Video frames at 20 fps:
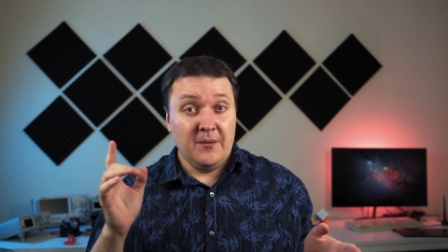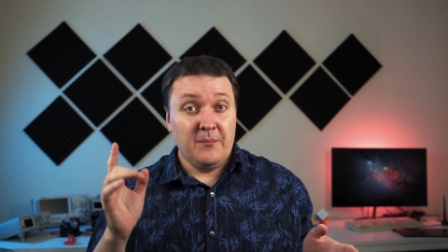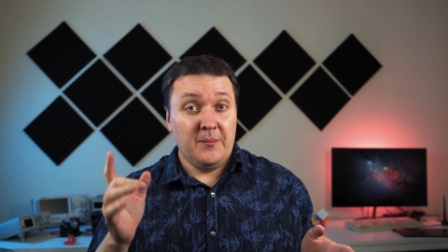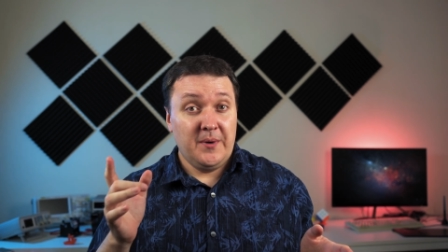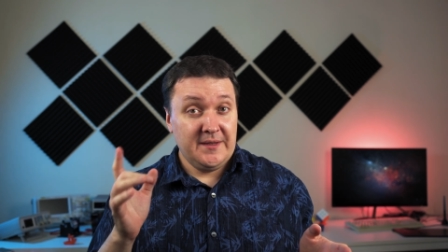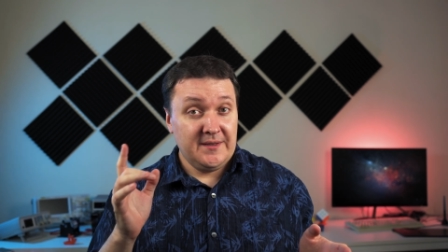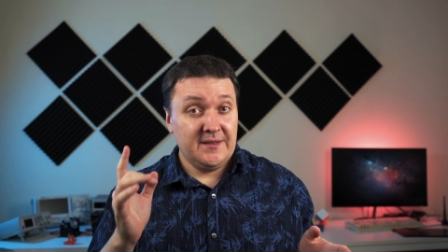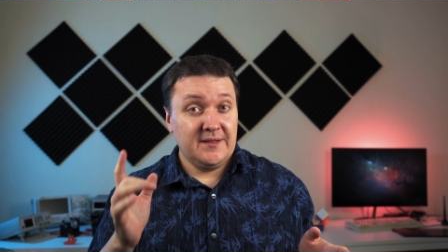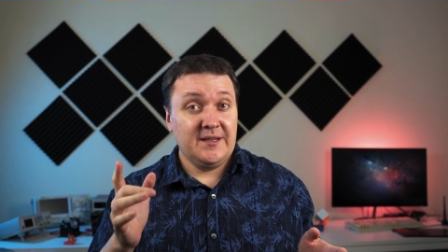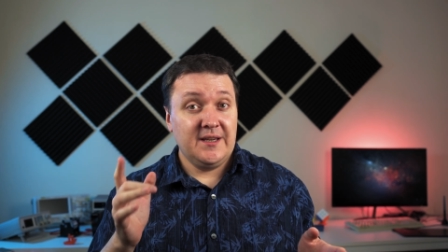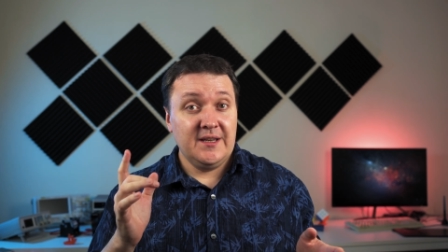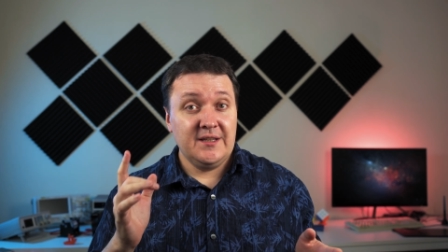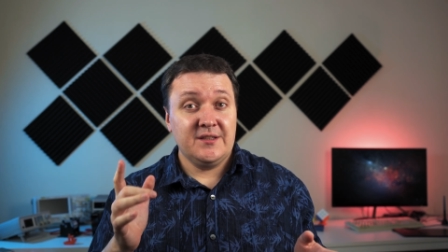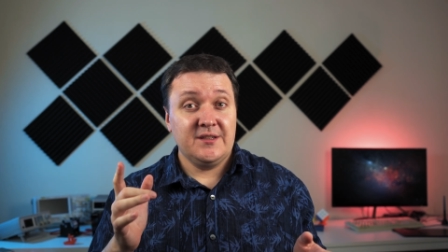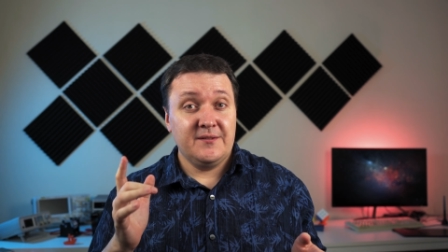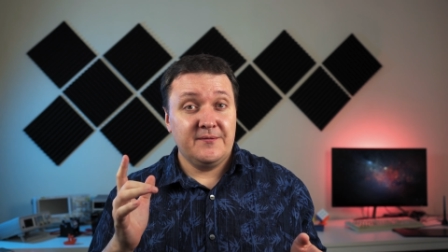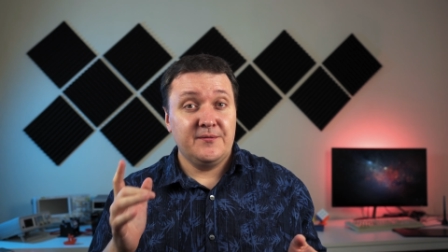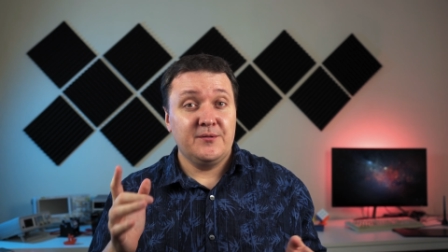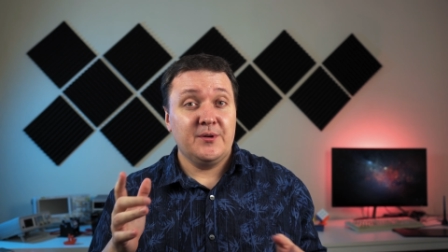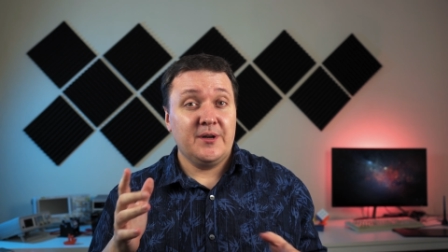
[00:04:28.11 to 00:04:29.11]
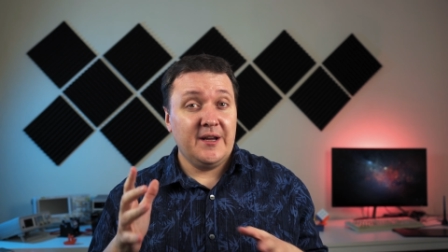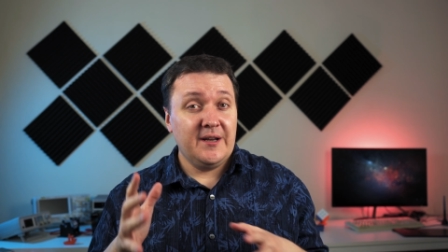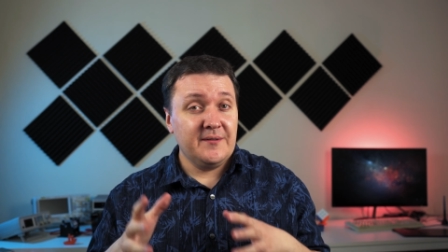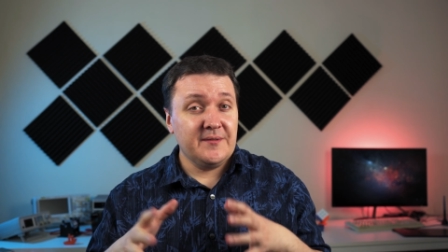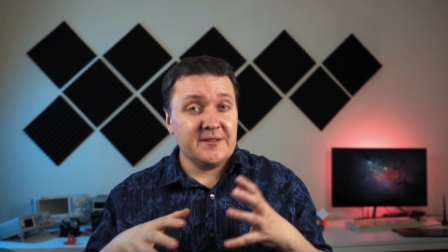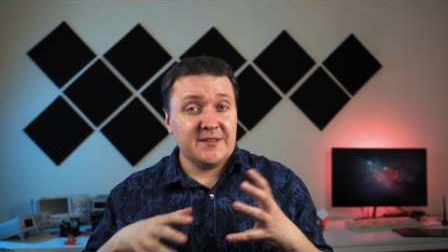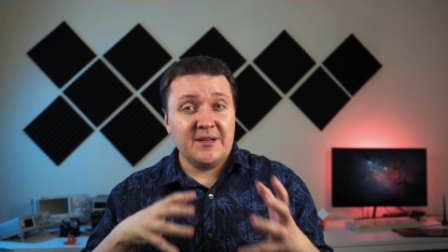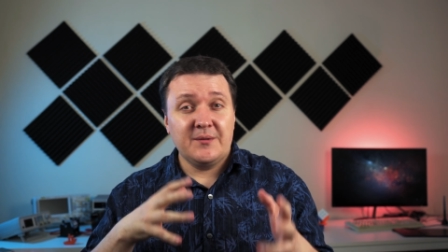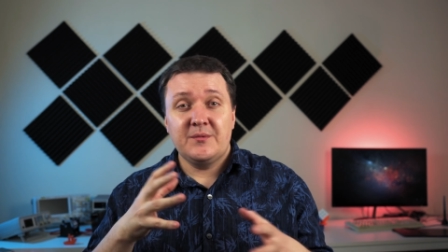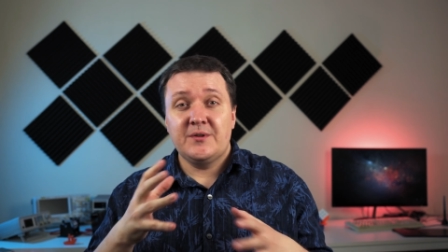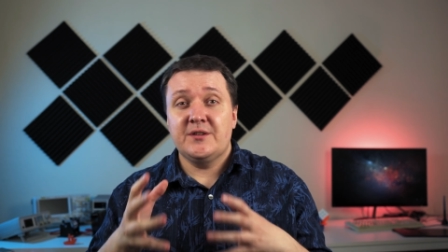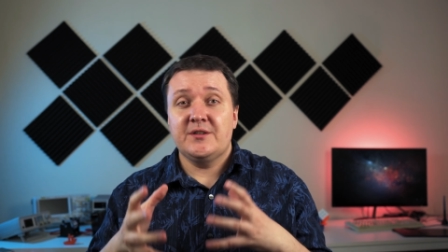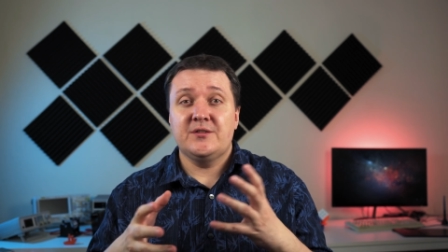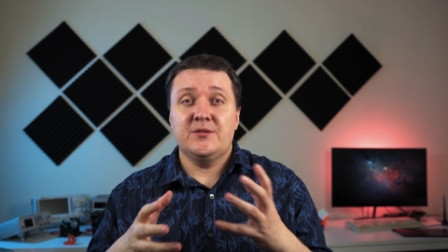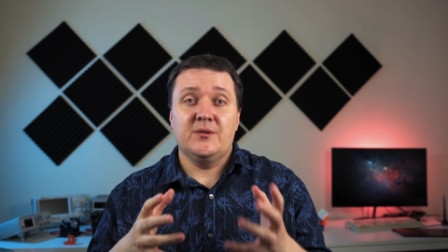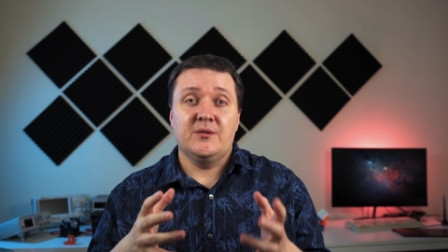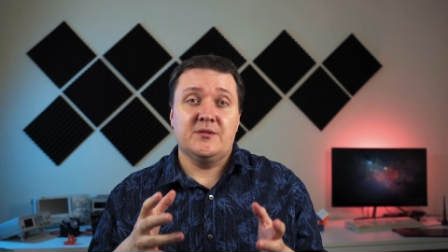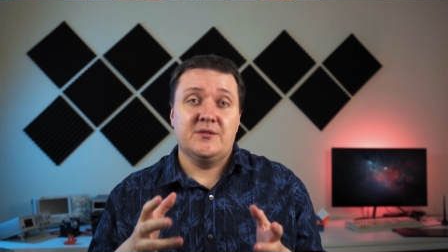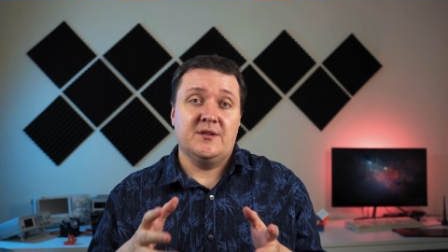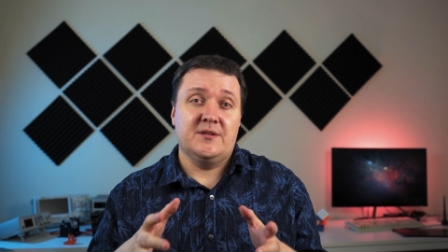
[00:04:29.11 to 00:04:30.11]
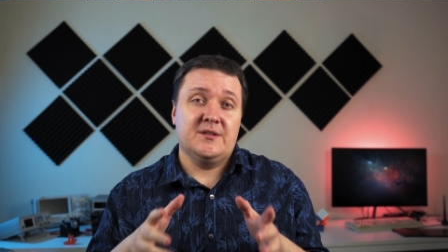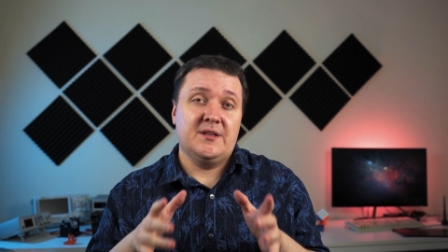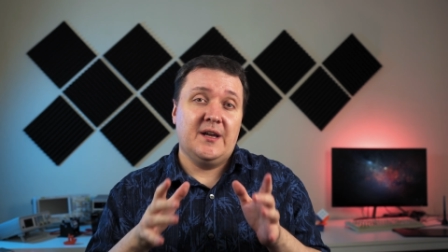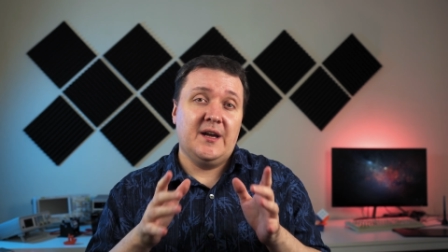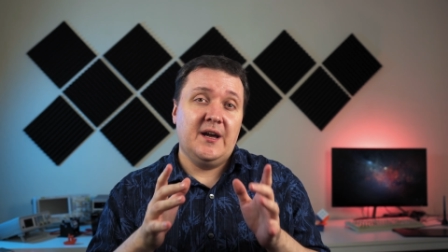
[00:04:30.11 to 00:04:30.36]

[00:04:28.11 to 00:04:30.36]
but in case if you have some resources,